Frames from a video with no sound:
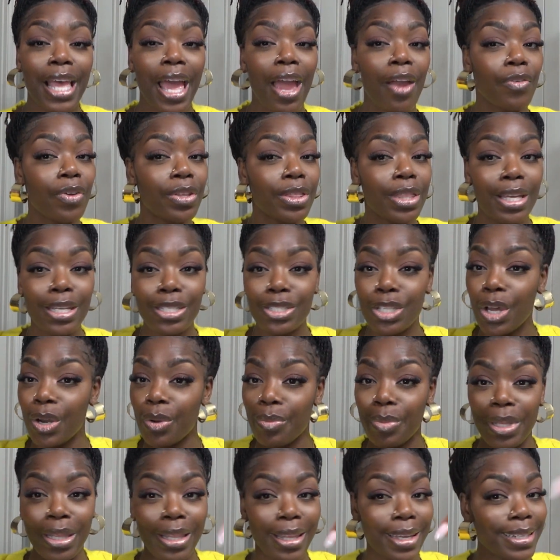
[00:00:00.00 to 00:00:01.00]
Everything is going to
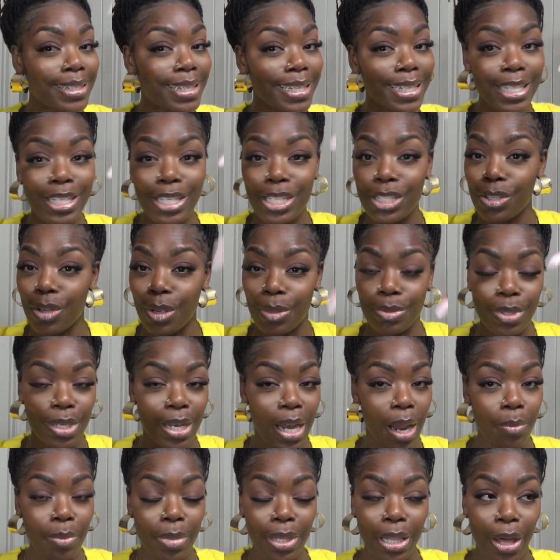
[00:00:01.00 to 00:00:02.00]
be linked in the description
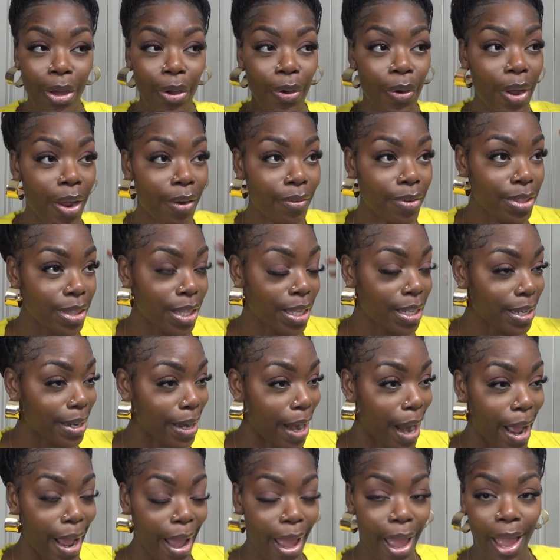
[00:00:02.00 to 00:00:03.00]
down below. Everything that
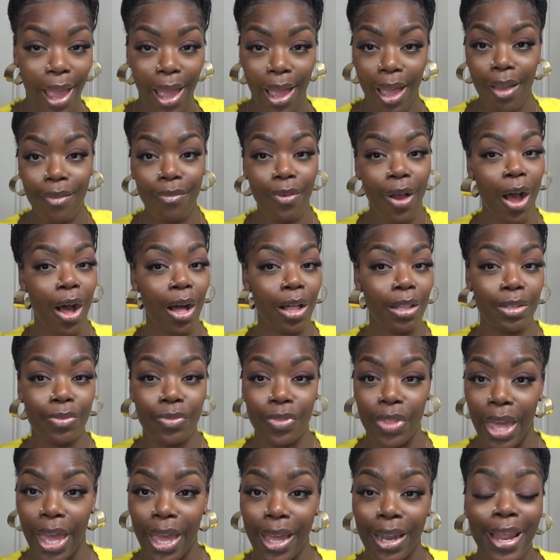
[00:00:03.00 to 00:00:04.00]
I have, all of
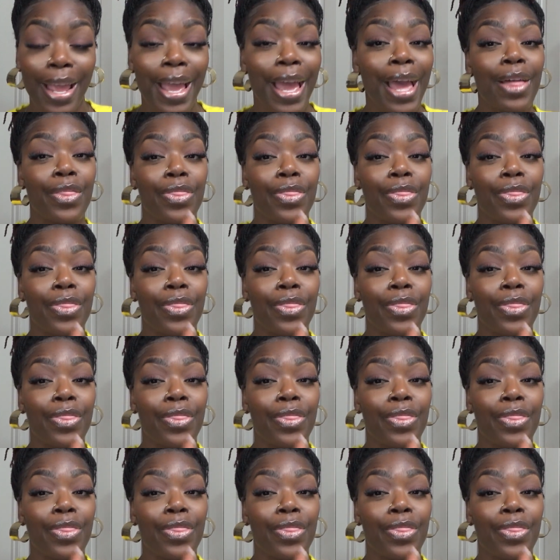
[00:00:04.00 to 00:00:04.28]
that.